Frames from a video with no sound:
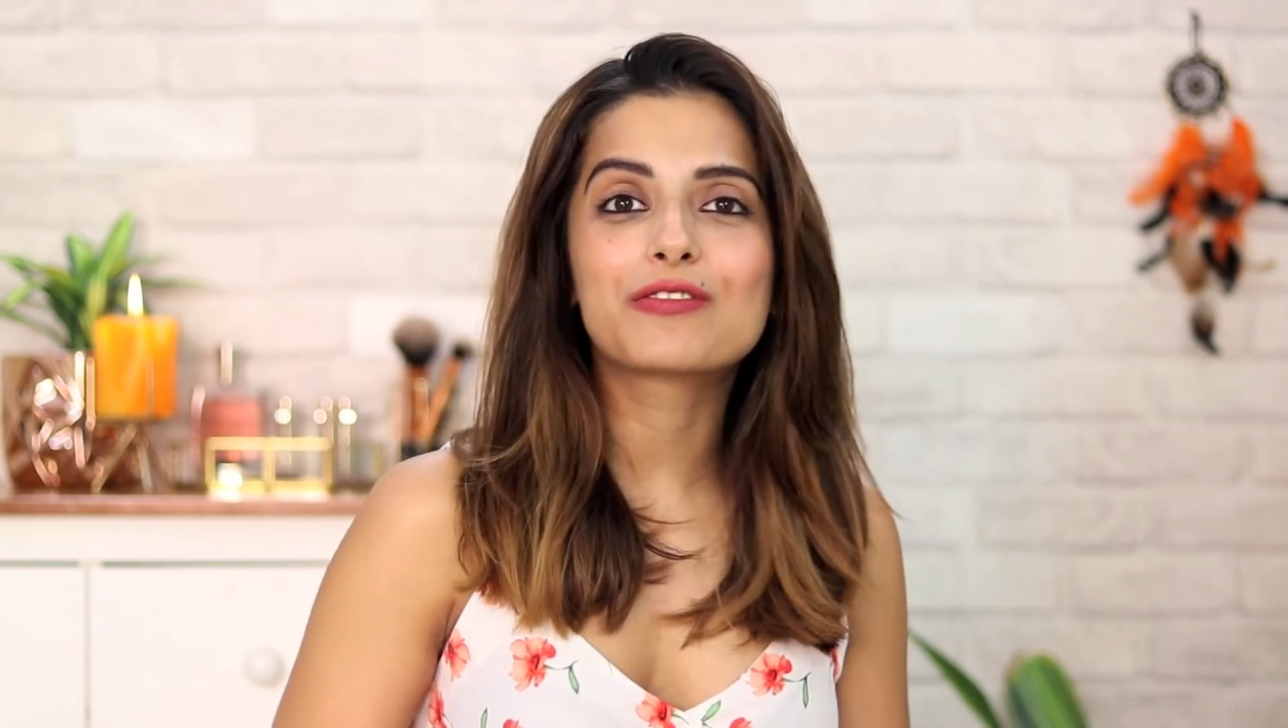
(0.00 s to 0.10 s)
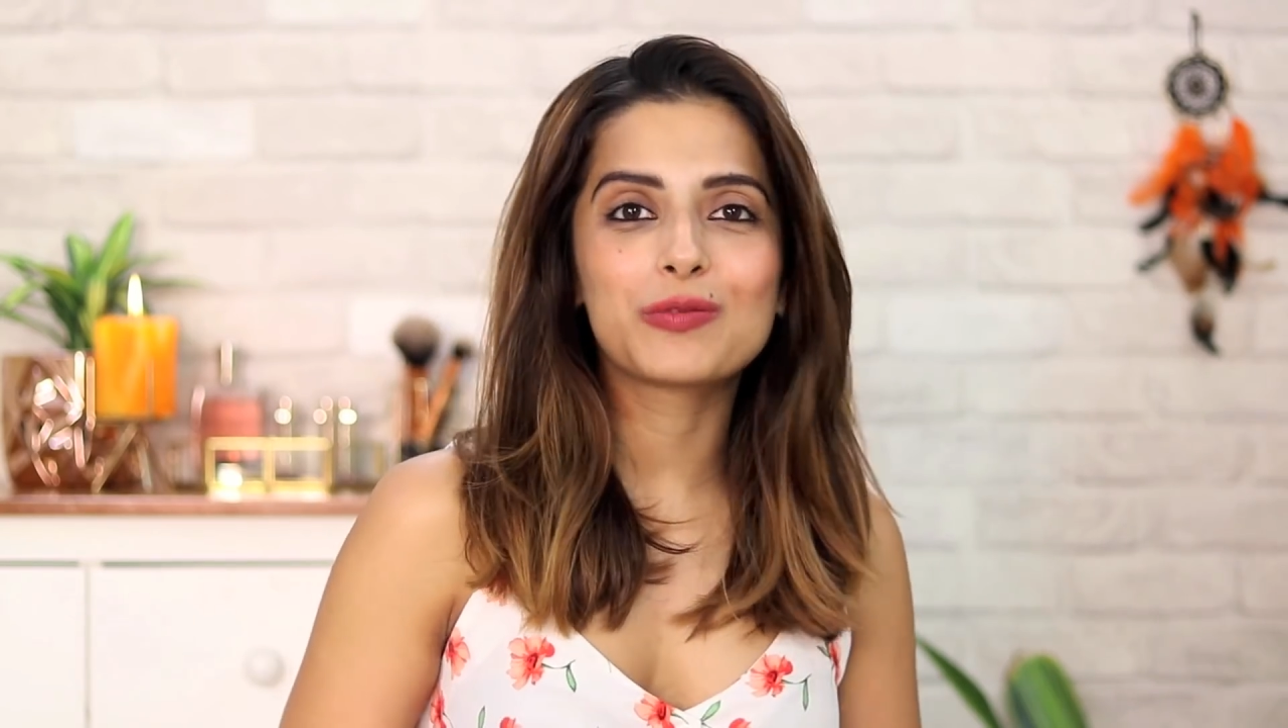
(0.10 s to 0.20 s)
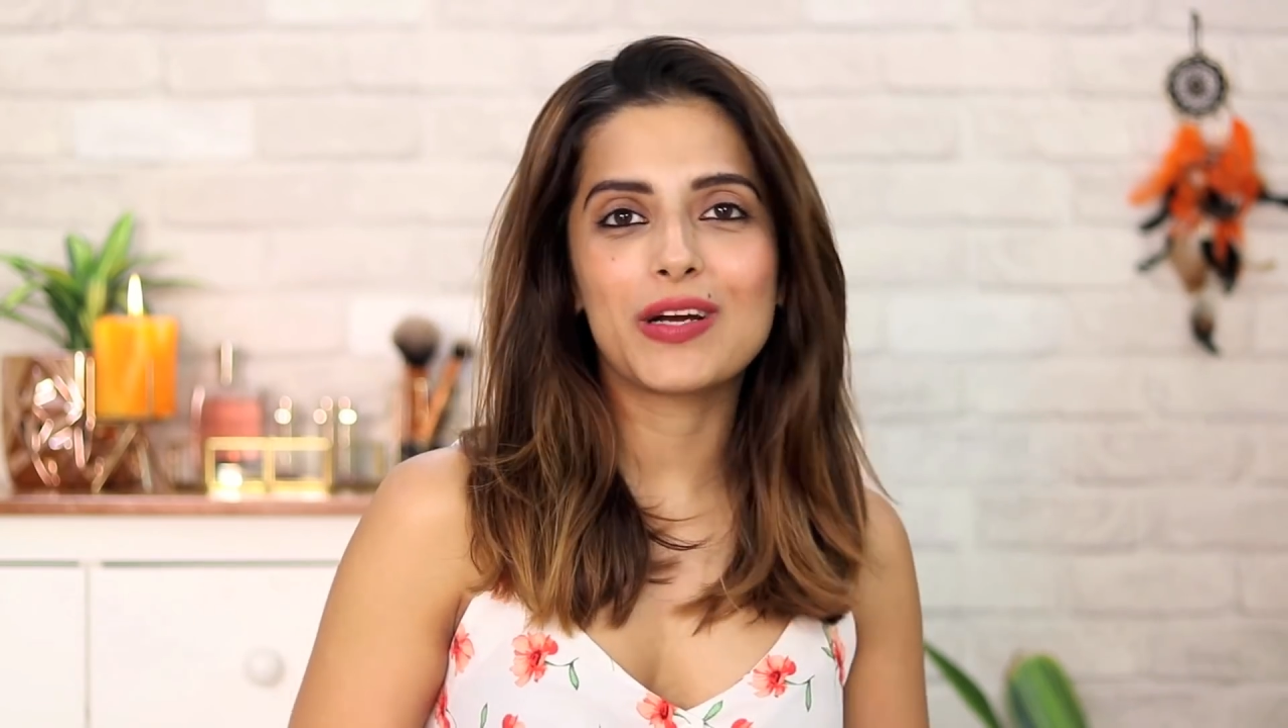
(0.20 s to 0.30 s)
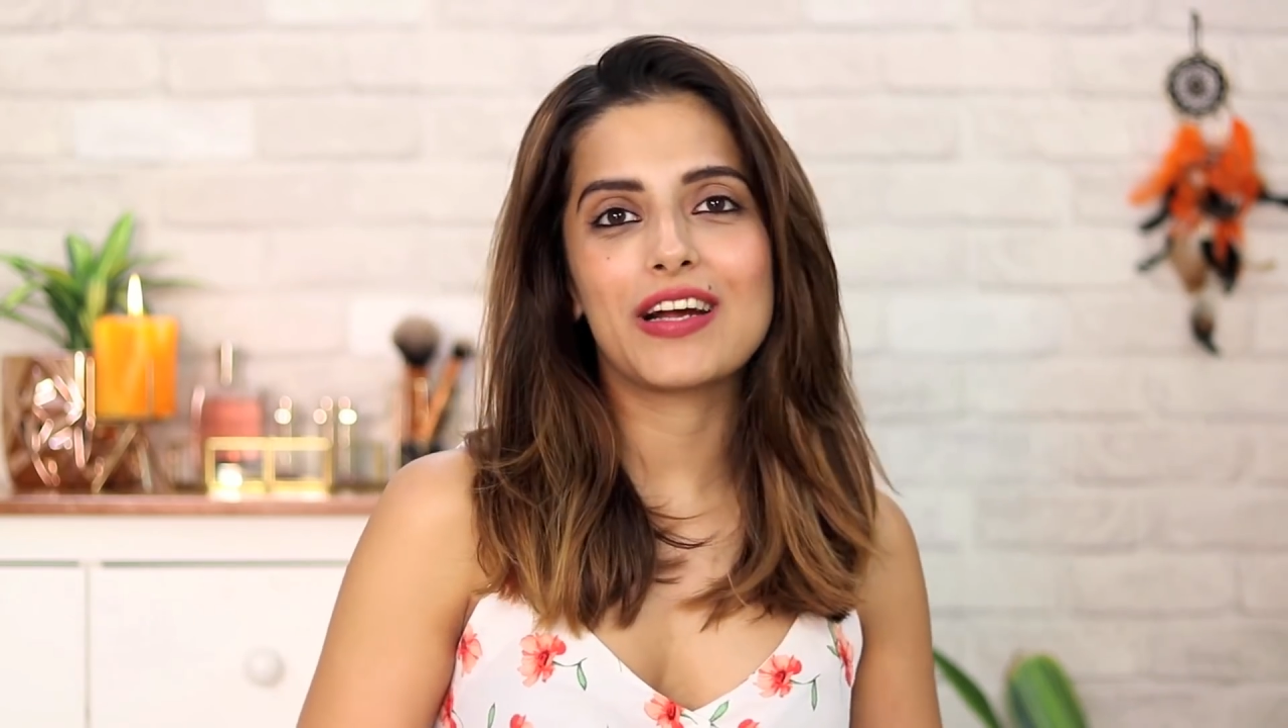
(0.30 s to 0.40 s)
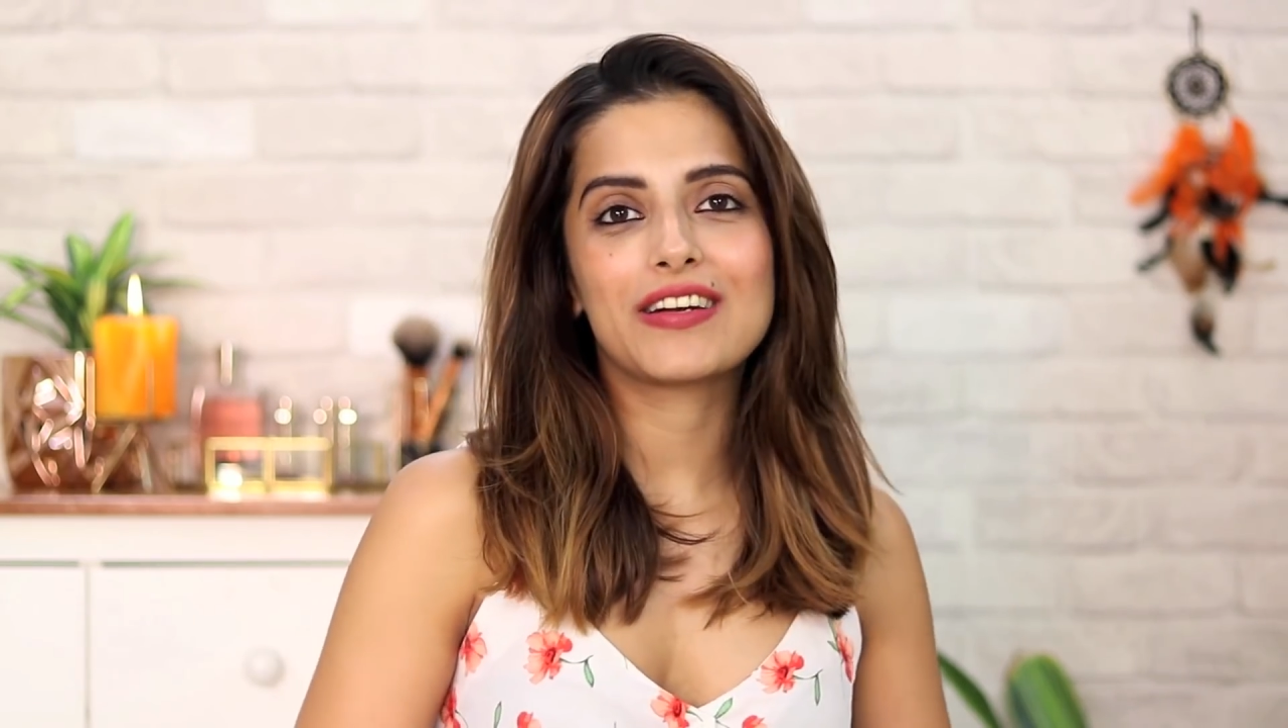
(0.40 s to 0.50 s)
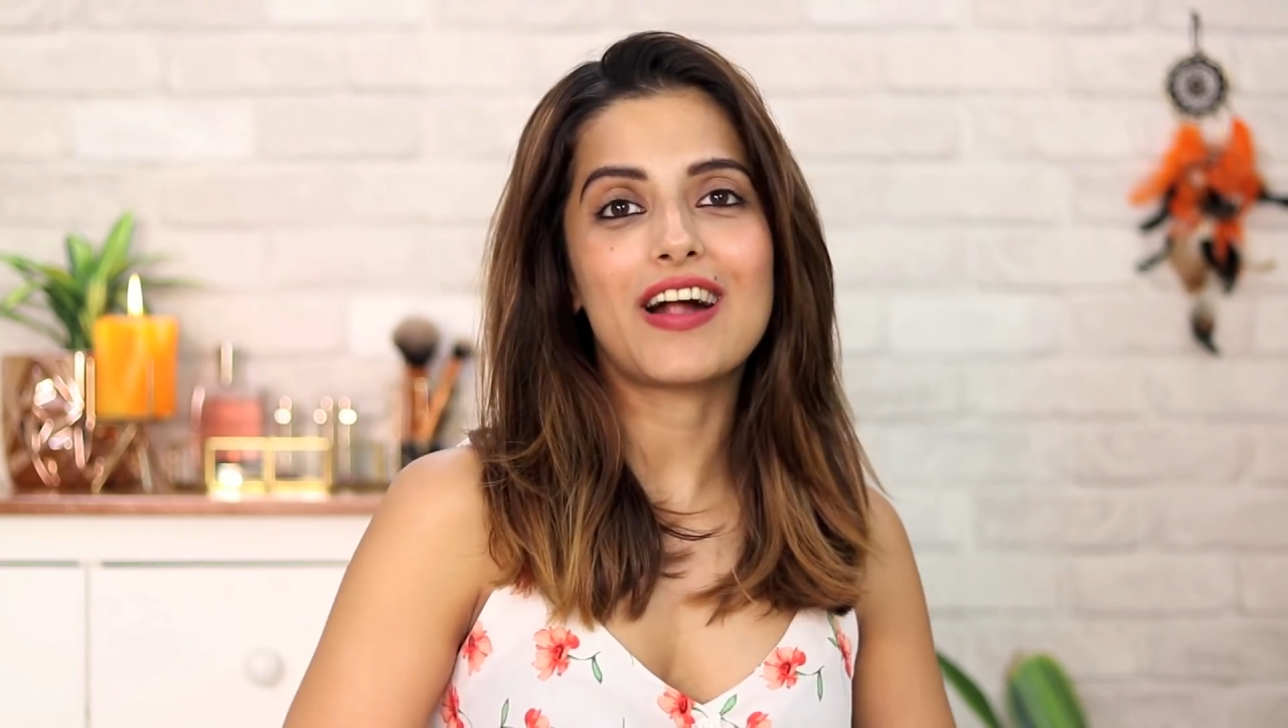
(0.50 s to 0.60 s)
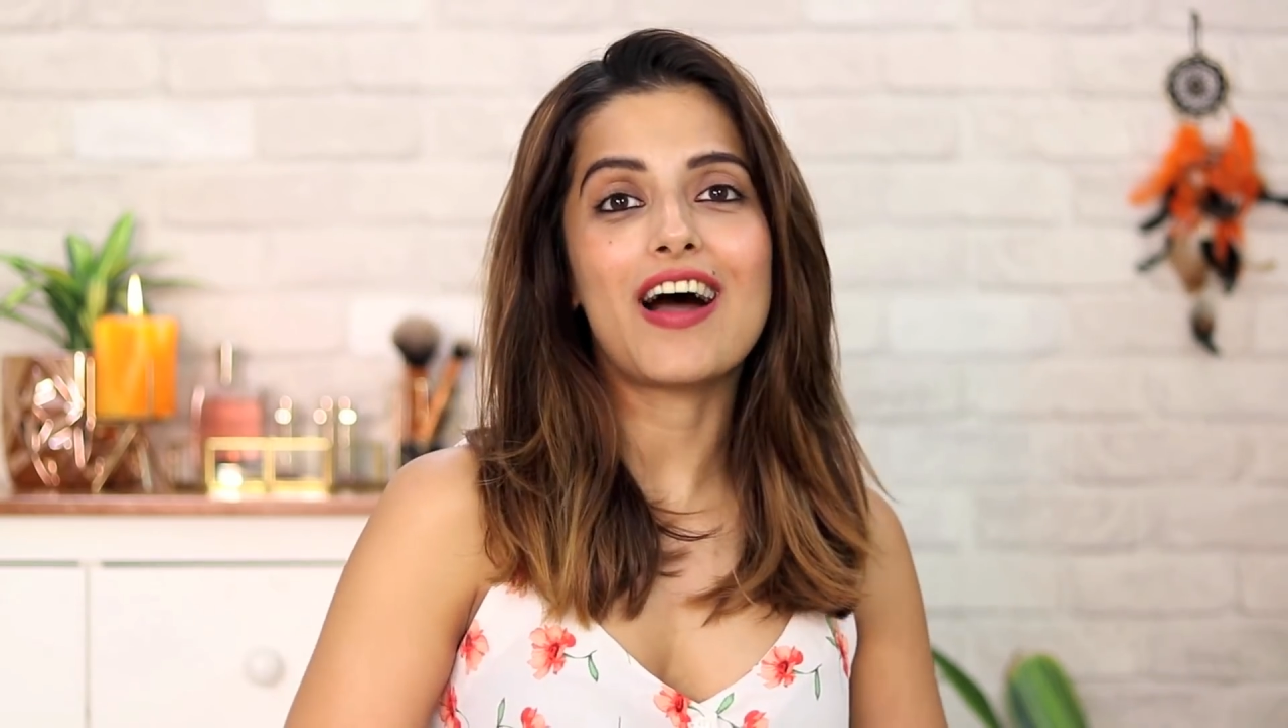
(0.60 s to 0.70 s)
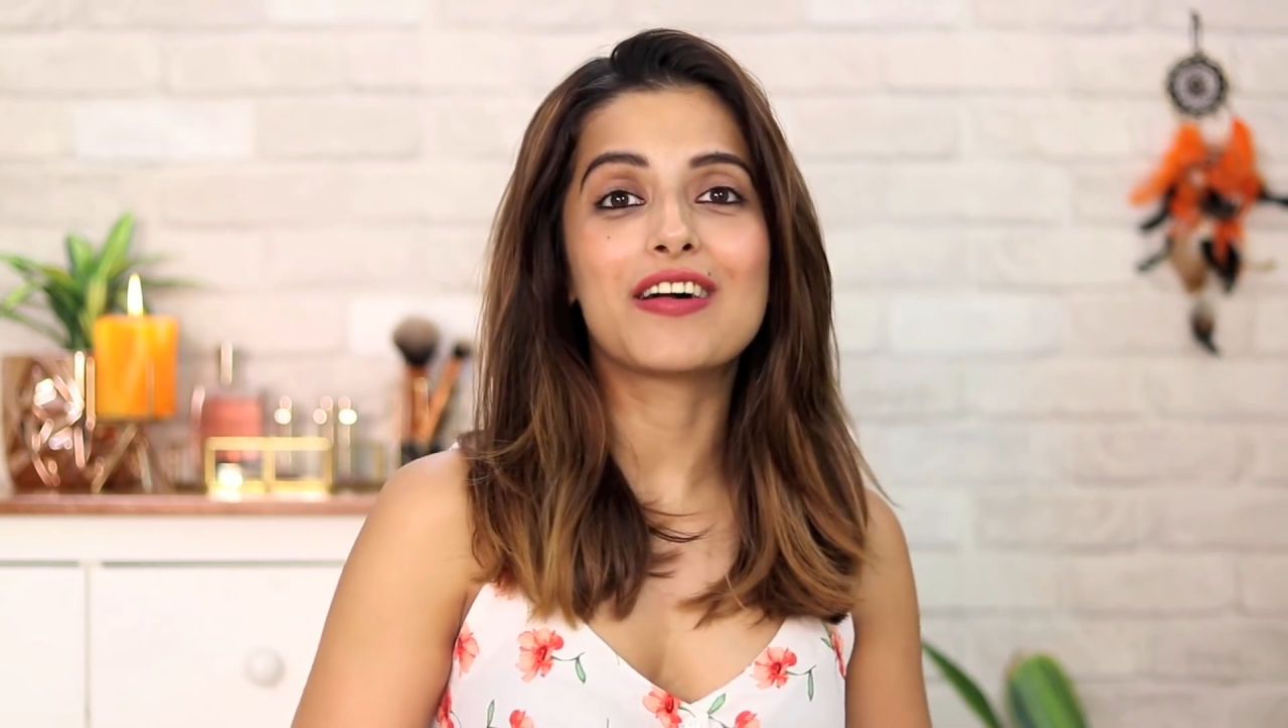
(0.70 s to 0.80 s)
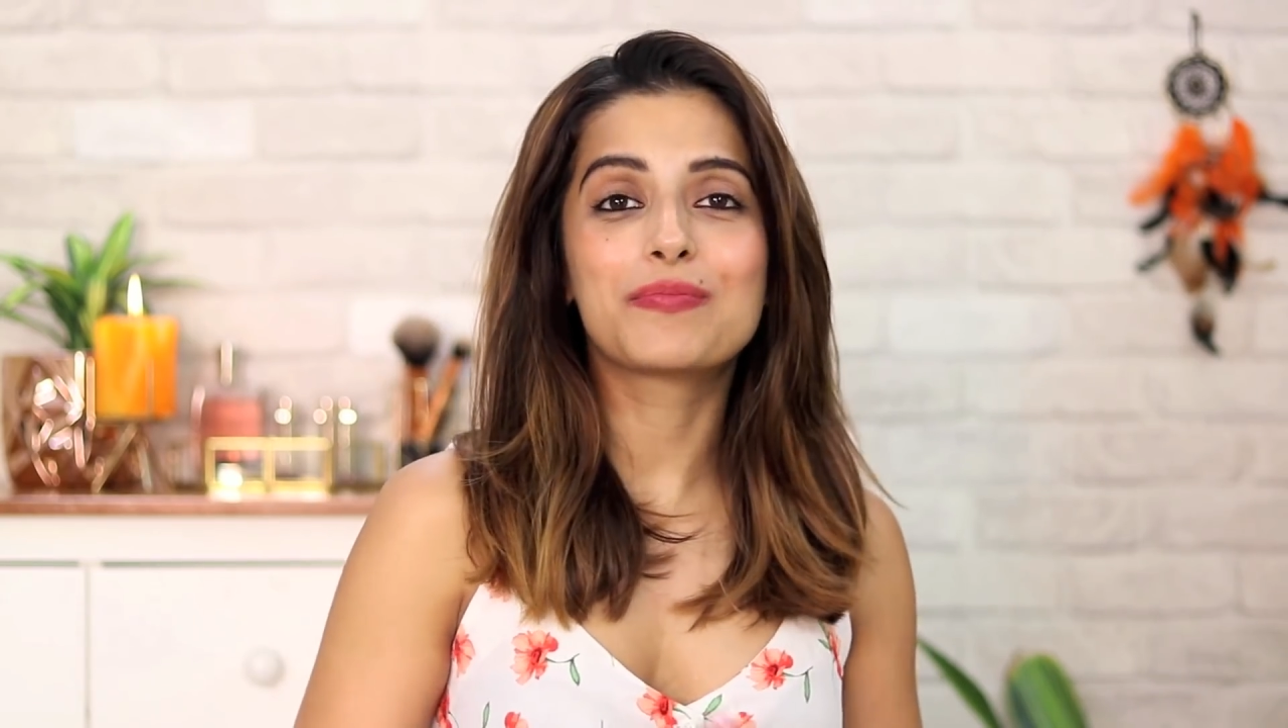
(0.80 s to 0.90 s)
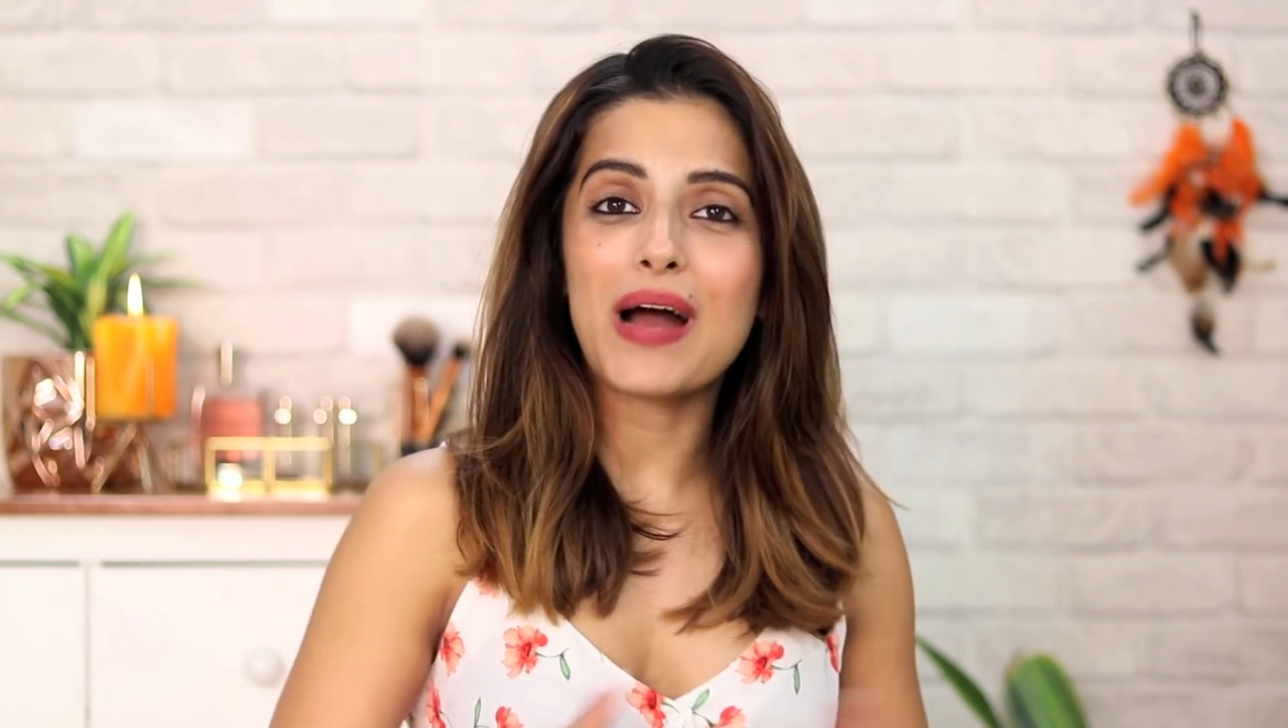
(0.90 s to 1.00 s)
to wear our